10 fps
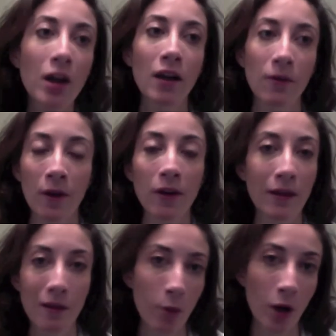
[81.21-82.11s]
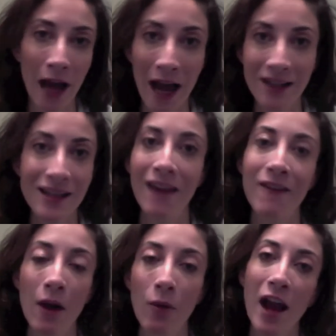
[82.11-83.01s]
and it felt like the book had to end
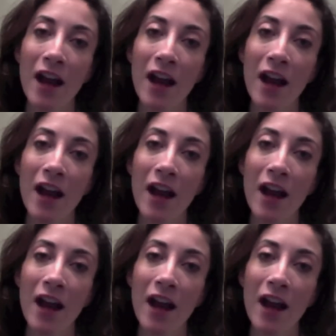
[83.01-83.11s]
that way,